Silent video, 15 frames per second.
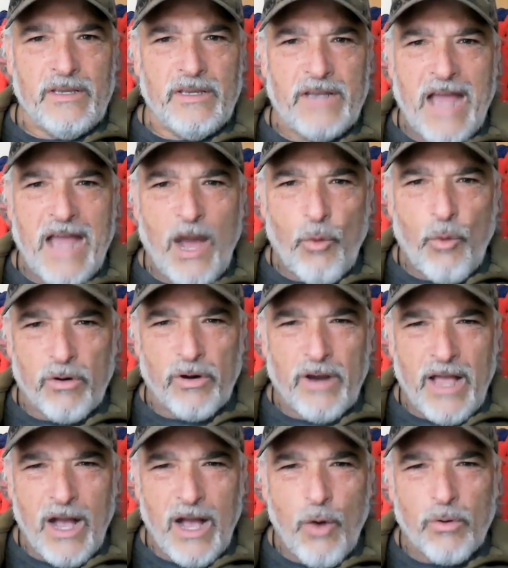in how
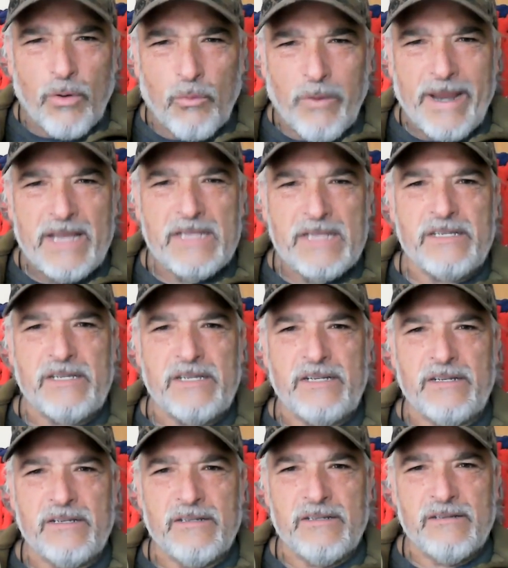we're
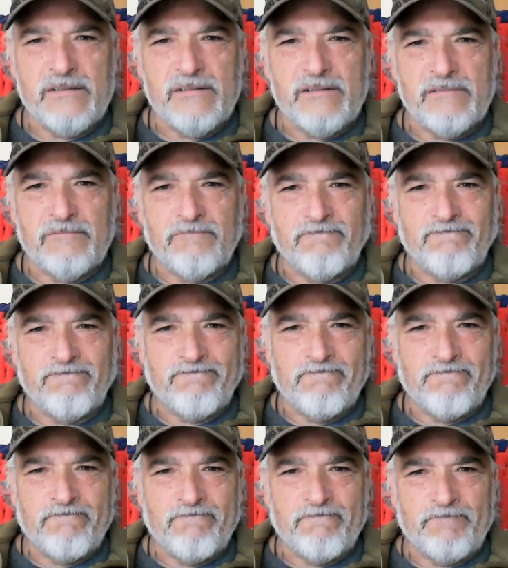raising,
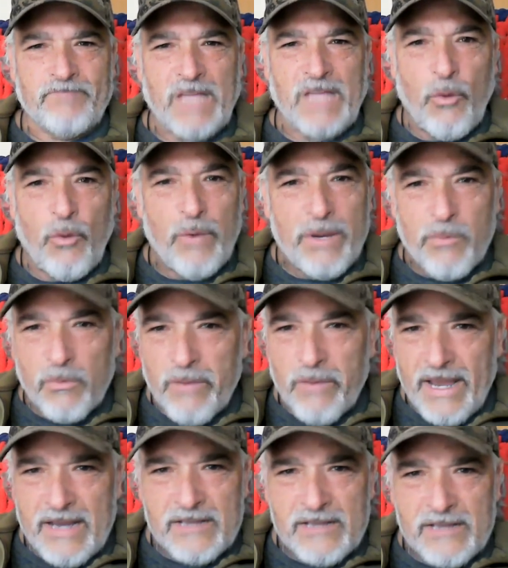how we were
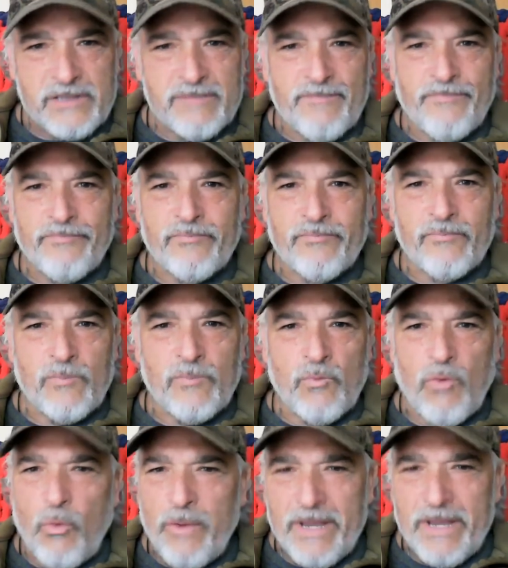raised,
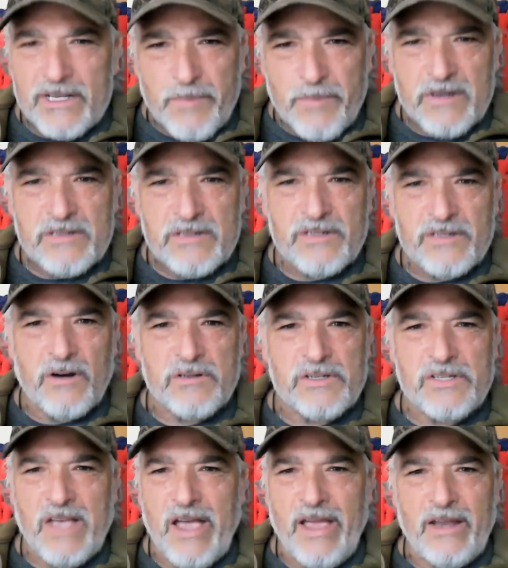what we experienced in our
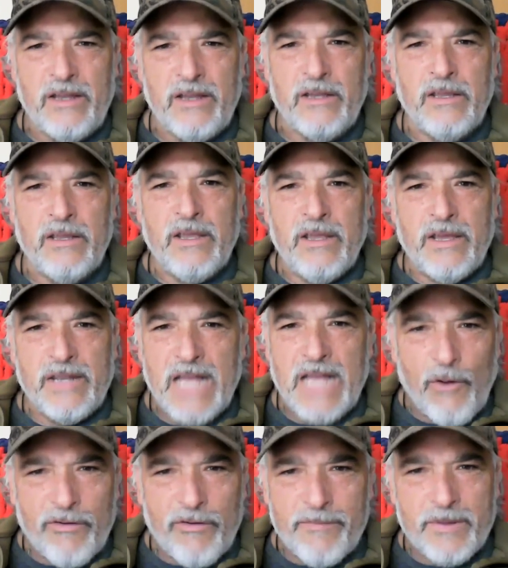society, and
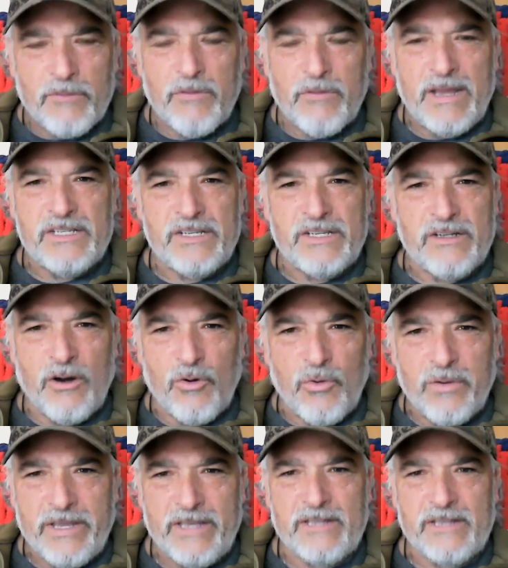how we've been raising our
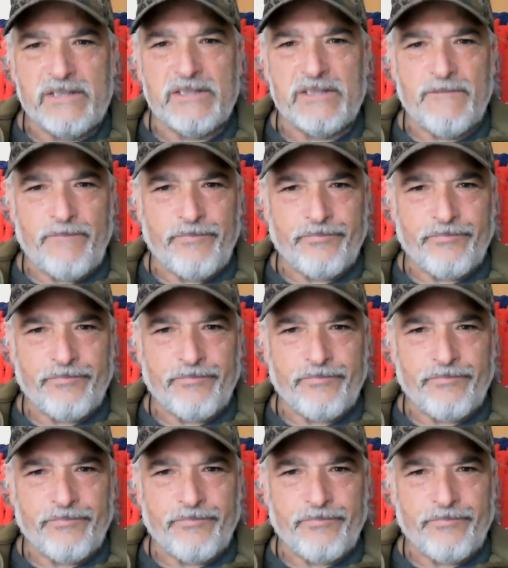own kids.